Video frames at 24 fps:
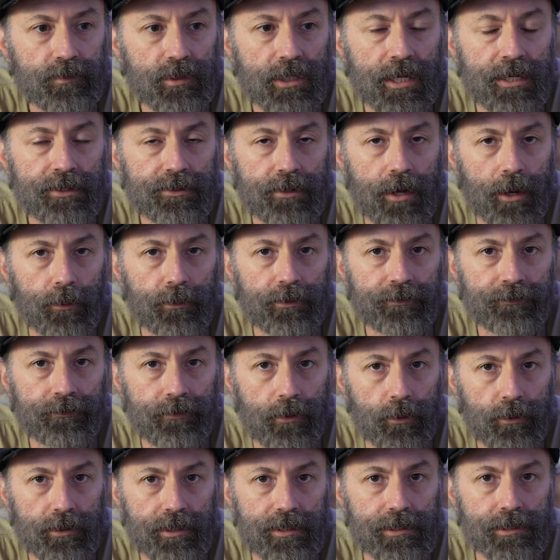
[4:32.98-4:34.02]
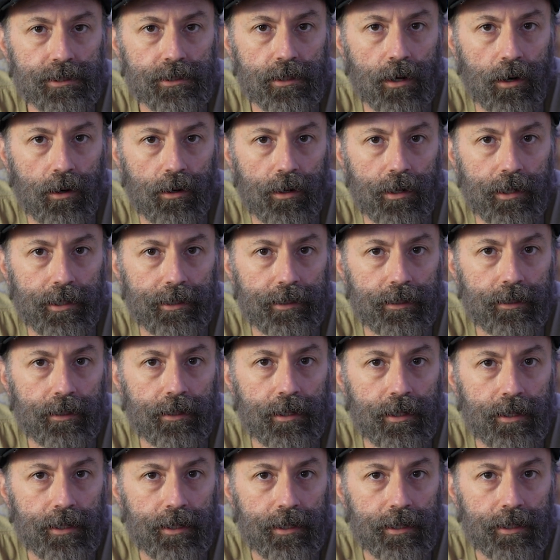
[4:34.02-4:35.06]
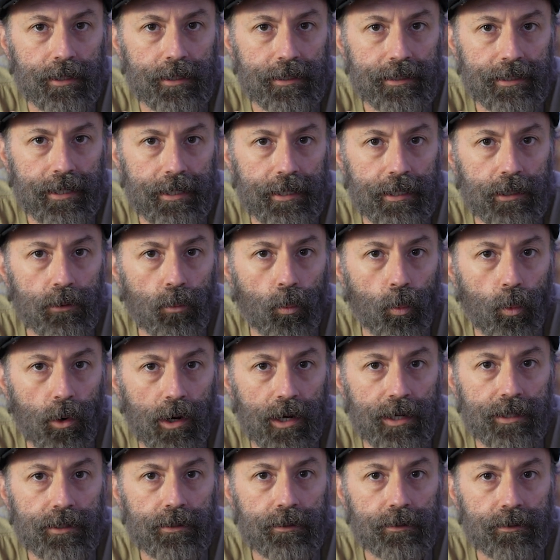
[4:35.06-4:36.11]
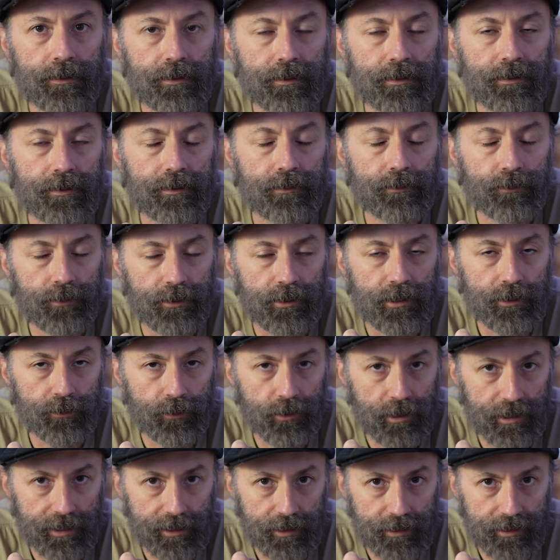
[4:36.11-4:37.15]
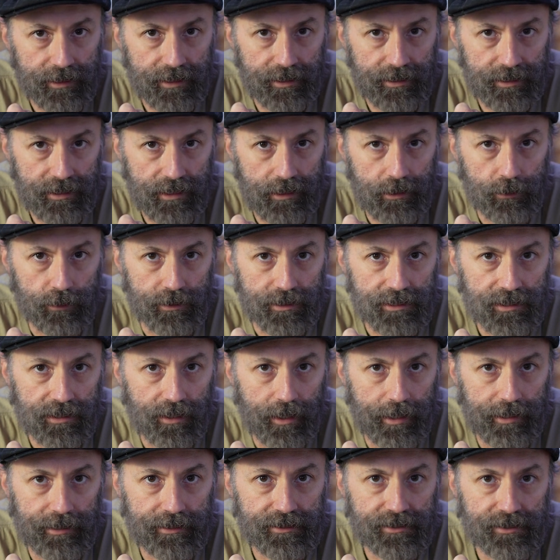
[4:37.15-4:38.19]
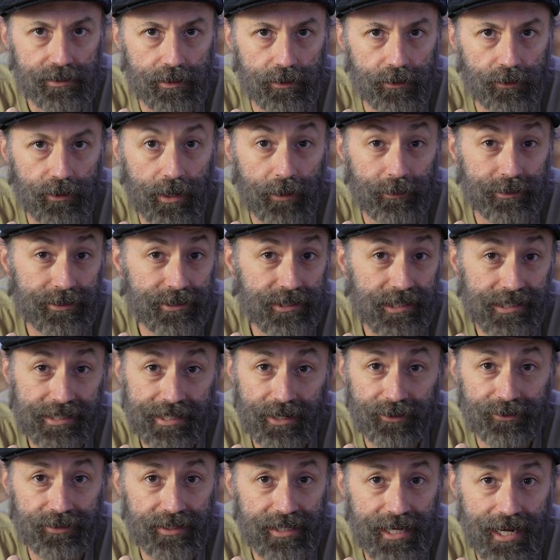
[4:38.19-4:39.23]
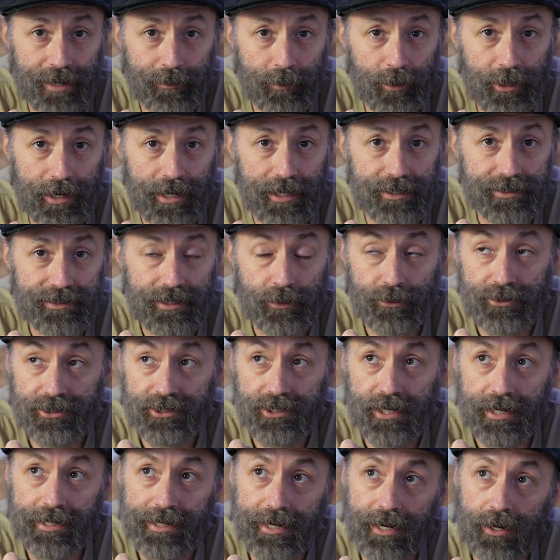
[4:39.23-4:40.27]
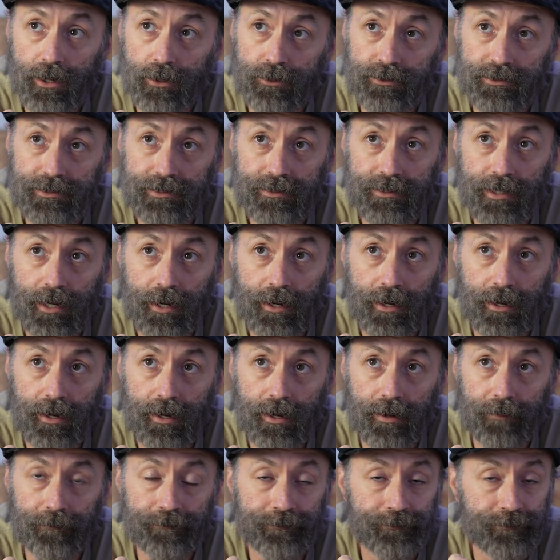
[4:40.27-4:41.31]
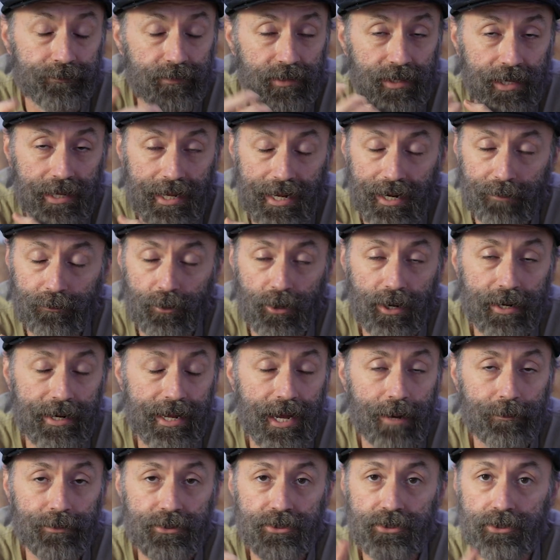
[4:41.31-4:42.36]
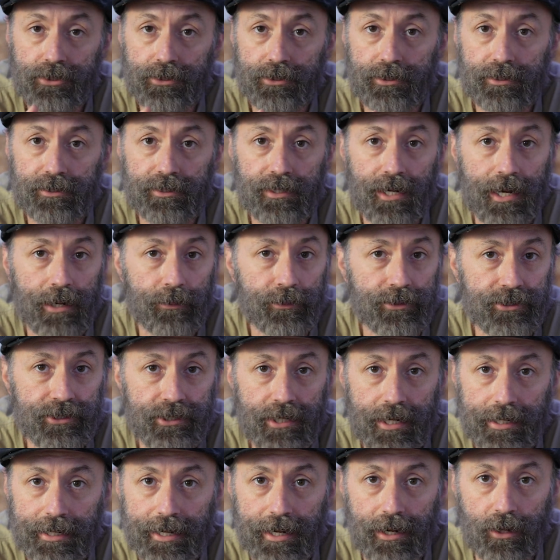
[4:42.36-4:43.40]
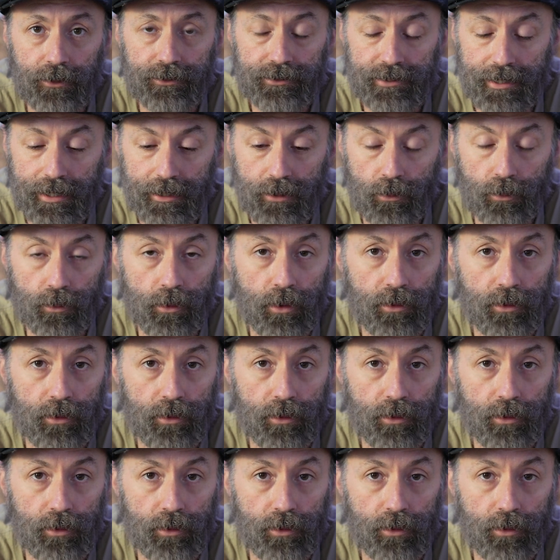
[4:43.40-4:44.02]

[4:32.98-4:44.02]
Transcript: is I would focus on getting one really, really good continuous light. So I would check out the Amarans. I would check out Amaran Aperture. I would check out, I know